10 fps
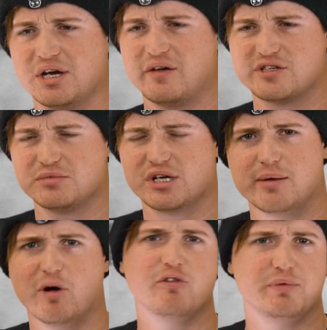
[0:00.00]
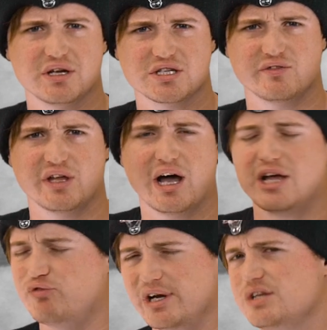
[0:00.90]
going to have some time off because of that. I
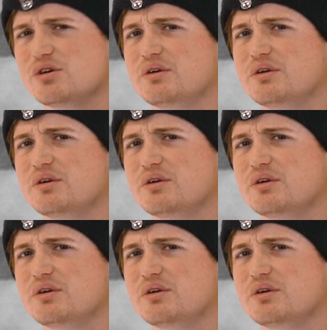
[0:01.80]
really don't